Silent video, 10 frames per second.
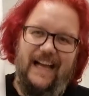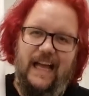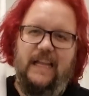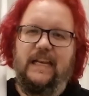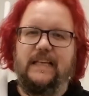
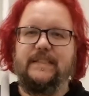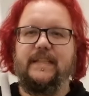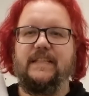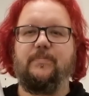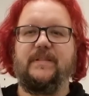Unless
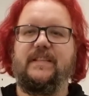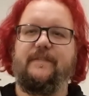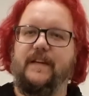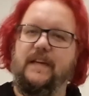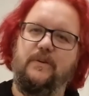they're
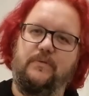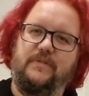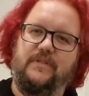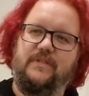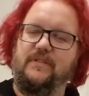specific
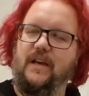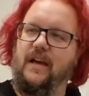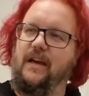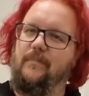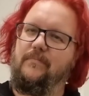hilts.
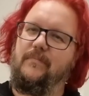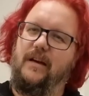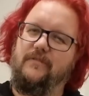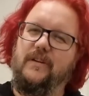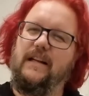
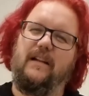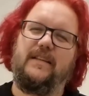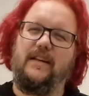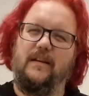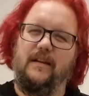I'd really
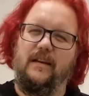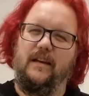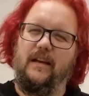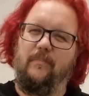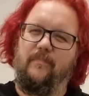like
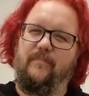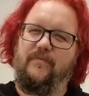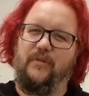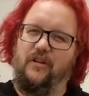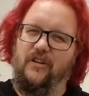a
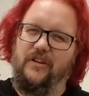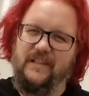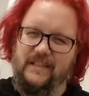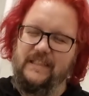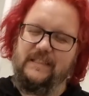full-on
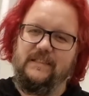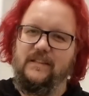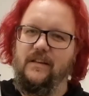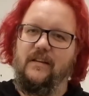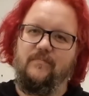
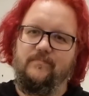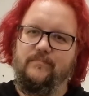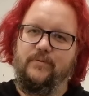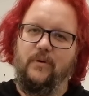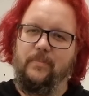
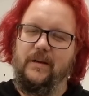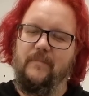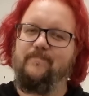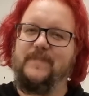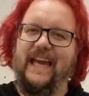
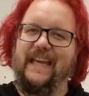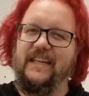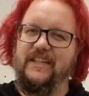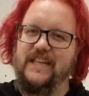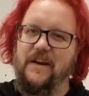proper
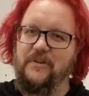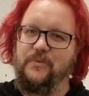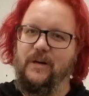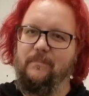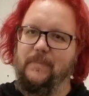Kanan
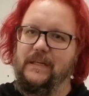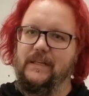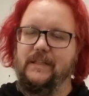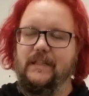Jarrus one, but